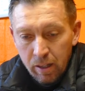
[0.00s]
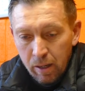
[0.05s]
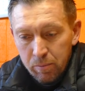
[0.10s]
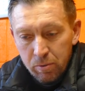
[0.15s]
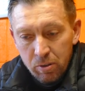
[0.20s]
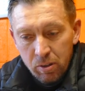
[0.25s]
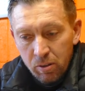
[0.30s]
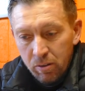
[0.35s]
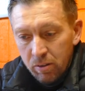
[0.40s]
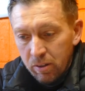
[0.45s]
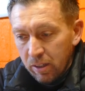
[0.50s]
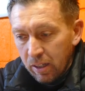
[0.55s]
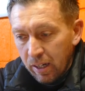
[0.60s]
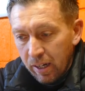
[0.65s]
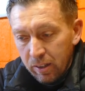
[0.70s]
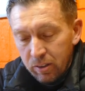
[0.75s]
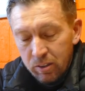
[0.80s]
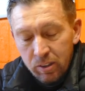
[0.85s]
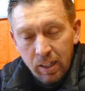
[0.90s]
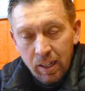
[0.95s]
absolutely
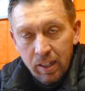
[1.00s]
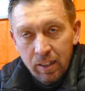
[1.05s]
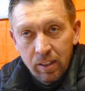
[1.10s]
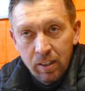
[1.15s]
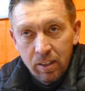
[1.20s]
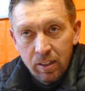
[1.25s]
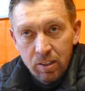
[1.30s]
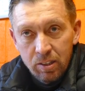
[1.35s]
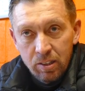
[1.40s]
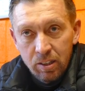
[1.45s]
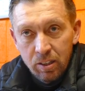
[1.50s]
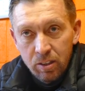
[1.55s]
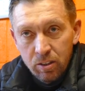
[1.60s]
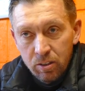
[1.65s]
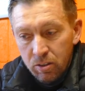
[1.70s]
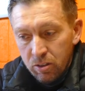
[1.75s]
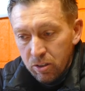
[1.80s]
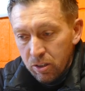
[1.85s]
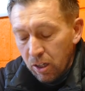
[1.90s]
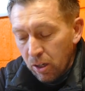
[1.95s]
outstanding this
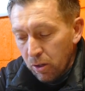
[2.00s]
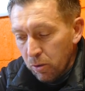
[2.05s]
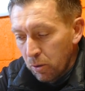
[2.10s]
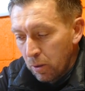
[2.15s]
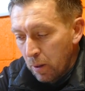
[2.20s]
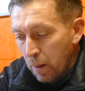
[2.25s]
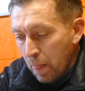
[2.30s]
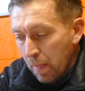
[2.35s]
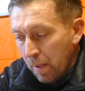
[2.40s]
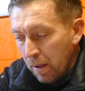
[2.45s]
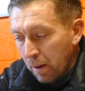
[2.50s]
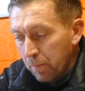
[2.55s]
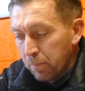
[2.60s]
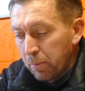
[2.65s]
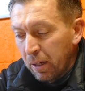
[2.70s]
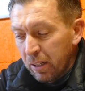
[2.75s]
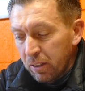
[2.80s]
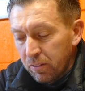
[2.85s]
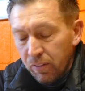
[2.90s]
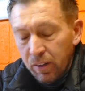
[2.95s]
season. So I'm
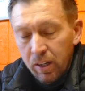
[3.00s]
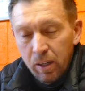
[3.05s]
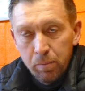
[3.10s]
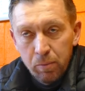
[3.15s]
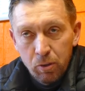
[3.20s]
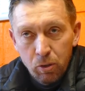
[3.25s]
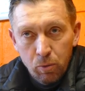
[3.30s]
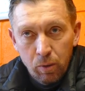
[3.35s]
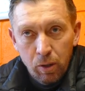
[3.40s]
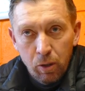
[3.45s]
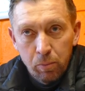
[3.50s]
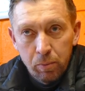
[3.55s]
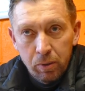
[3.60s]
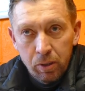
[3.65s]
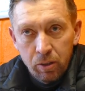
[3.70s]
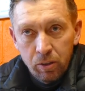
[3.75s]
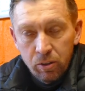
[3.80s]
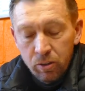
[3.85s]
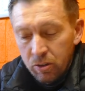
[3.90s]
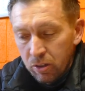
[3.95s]
pleased for him as well
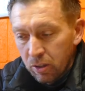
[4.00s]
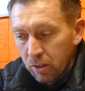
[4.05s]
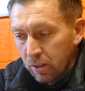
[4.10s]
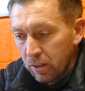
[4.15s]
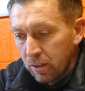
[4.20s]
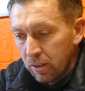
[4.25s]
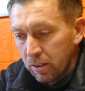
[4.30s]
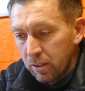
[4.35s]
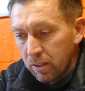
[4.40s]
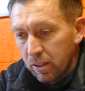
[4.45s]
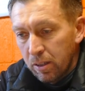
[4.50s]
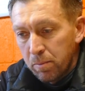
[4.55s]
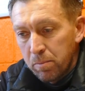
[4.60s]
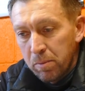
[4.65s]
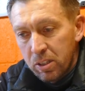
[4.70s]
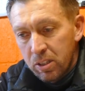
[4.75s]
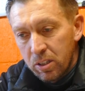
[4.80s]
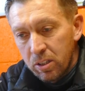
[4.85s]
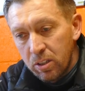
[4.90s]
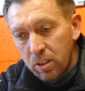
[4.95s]
because he
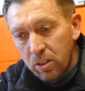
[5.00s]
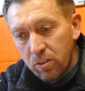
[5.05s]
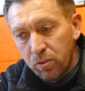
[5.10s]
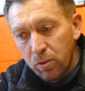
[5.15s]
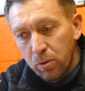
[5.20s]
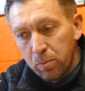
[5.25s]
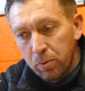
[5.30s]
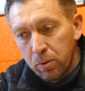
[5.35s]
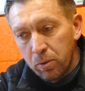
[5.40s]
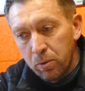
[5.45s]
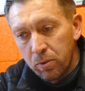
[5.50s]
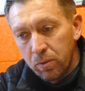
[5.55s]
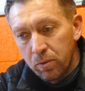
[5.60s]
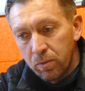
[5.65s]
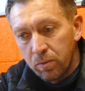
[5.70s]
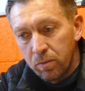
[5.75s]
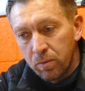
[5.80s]
misses his football.